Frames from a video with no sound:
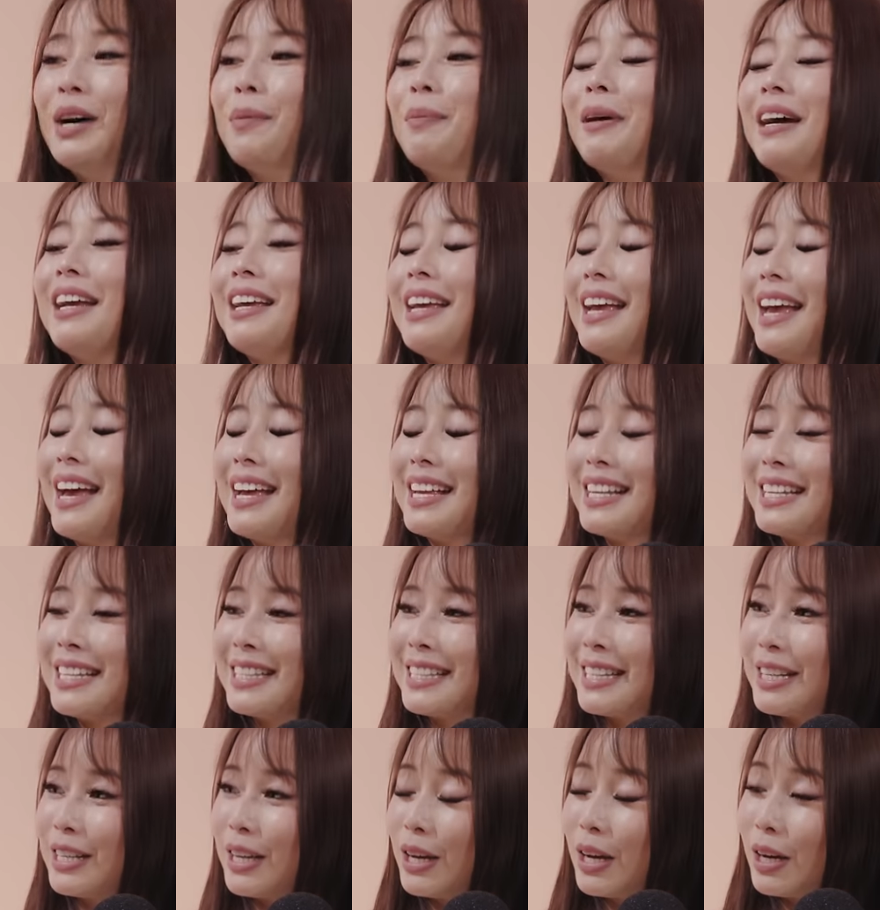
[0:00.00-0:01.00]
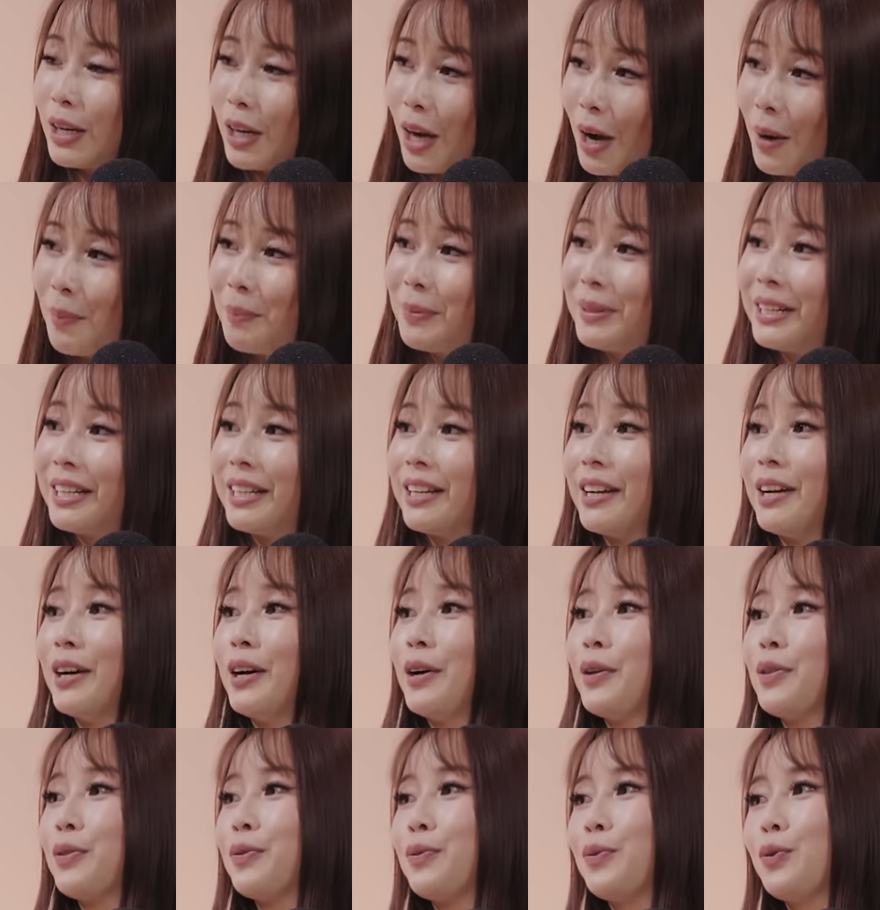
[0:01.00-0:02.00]
But it has accompanied
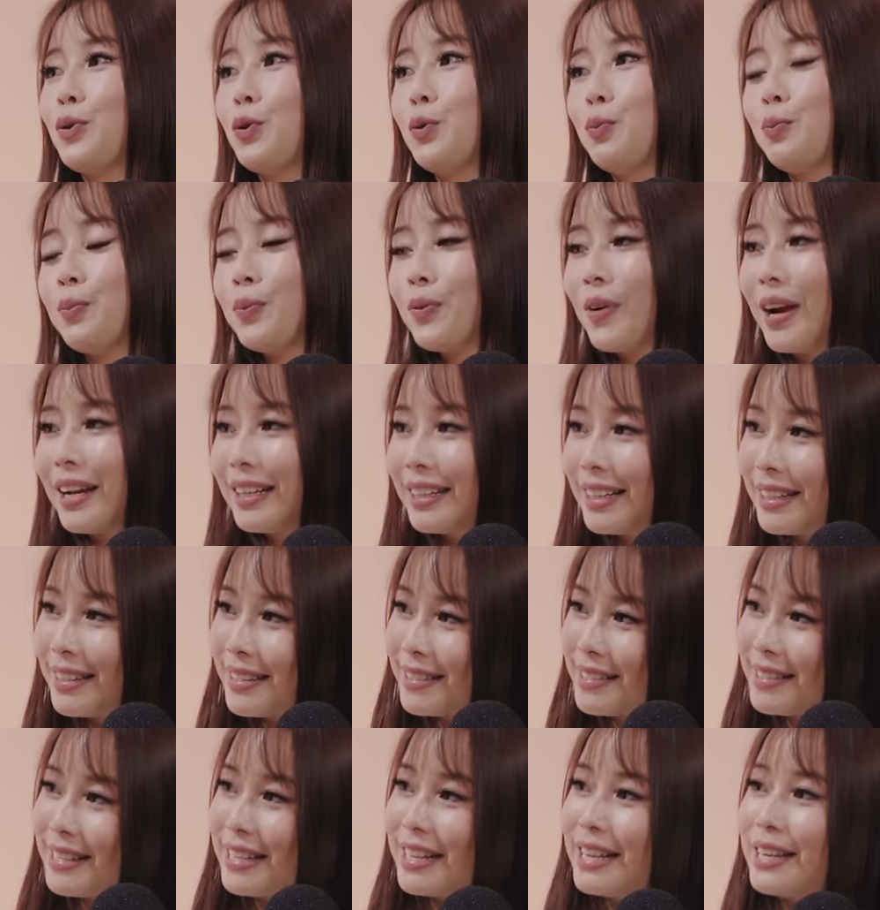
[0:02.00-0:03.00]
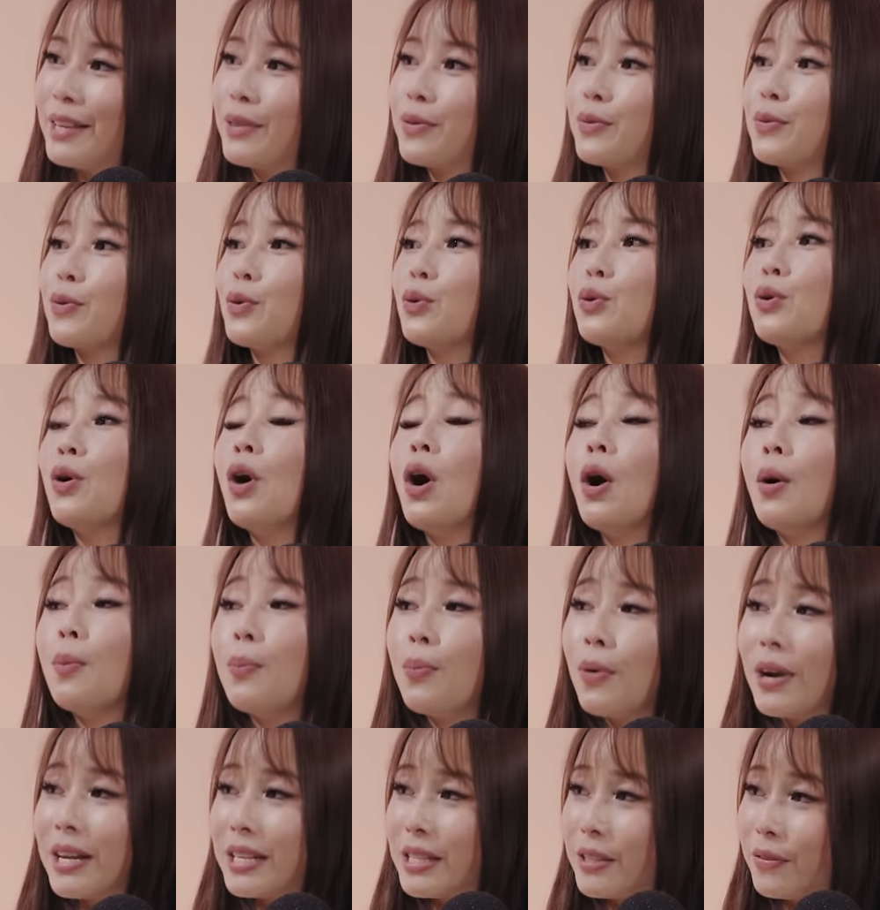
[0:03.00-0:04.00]
her through pregnancy, through
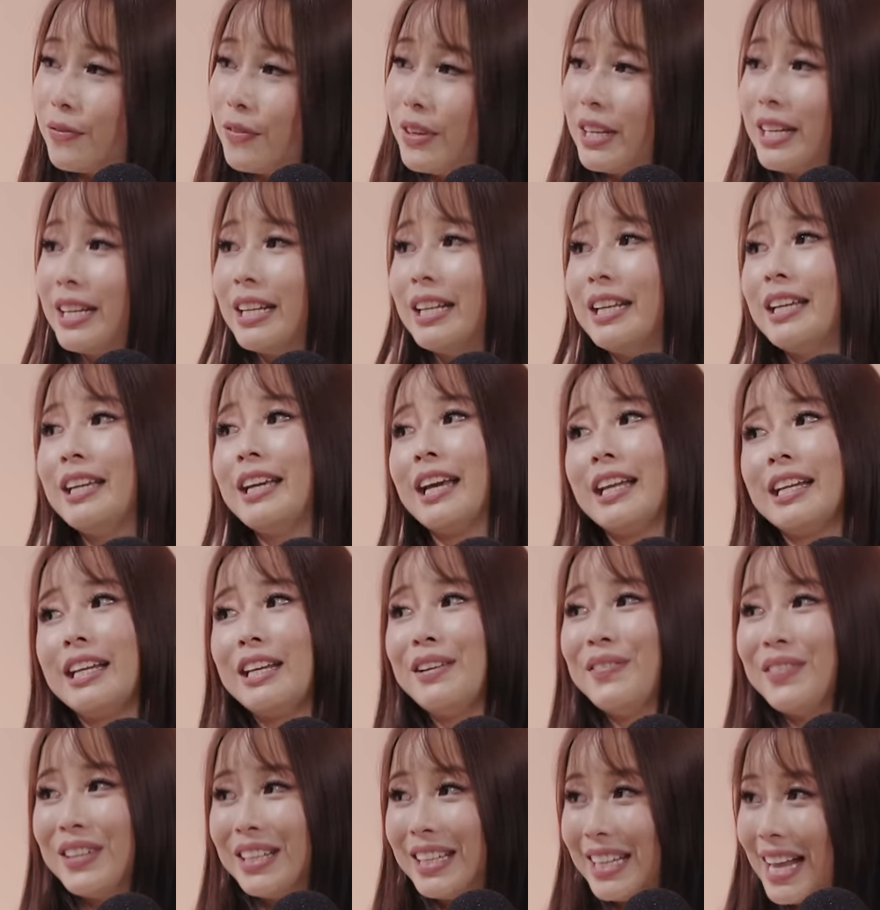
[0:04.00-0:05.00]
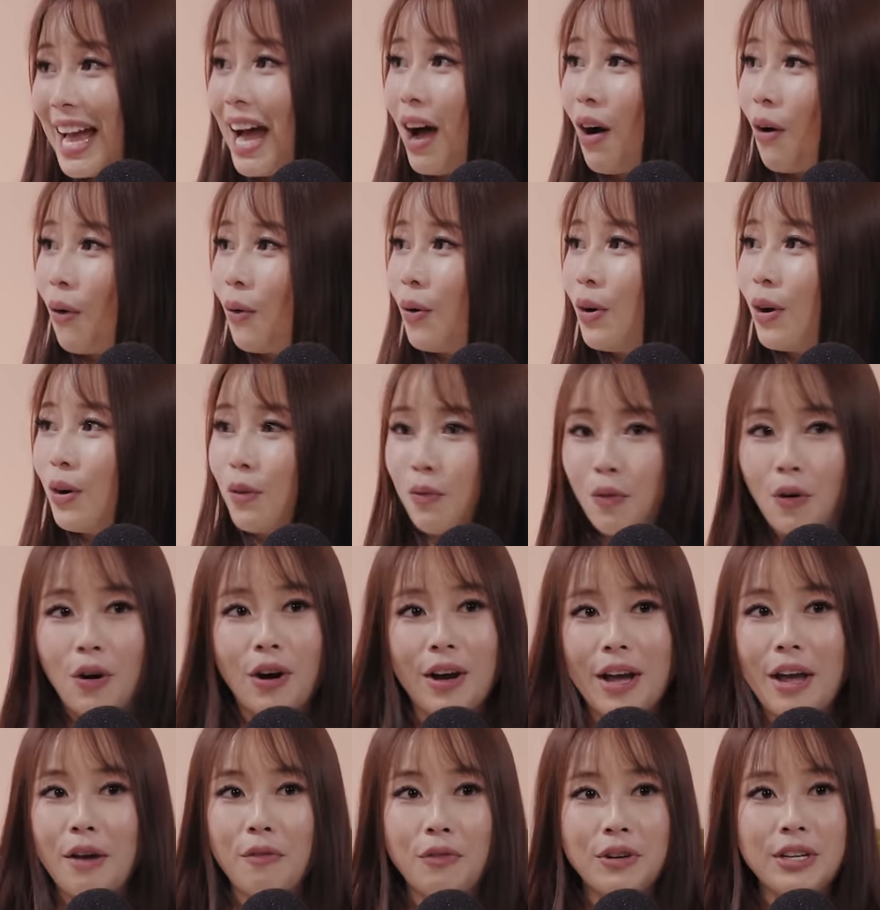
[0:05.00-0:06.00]
breastfeeding, and even now for
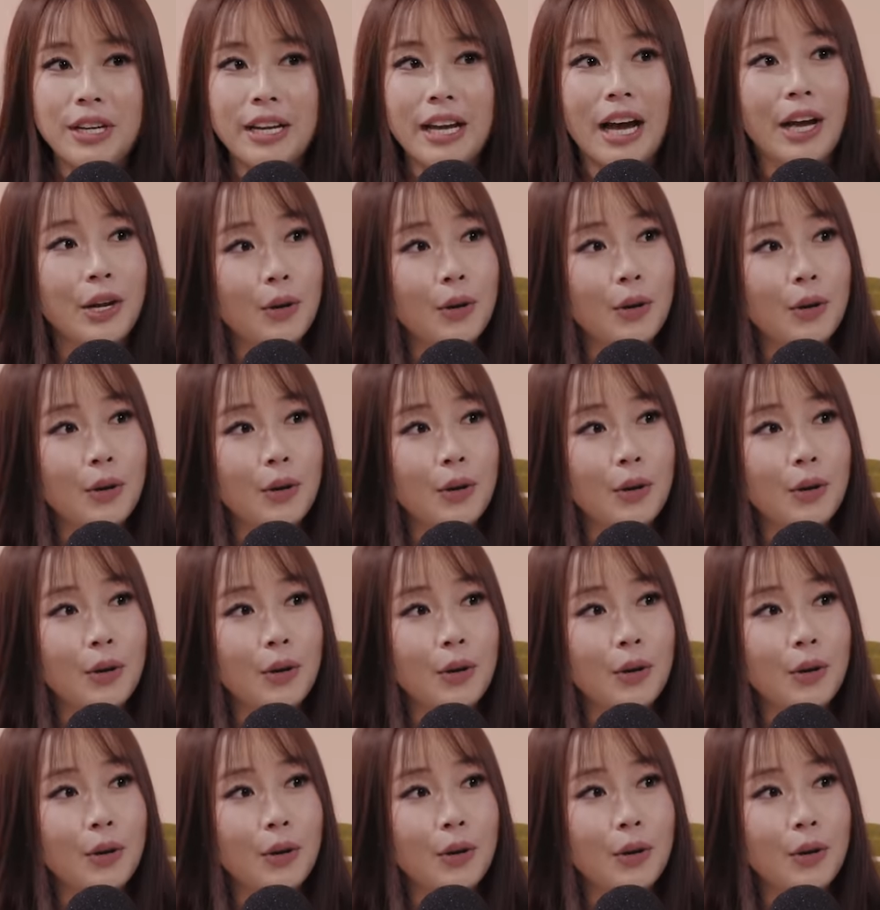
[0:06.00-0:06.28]
her everyday.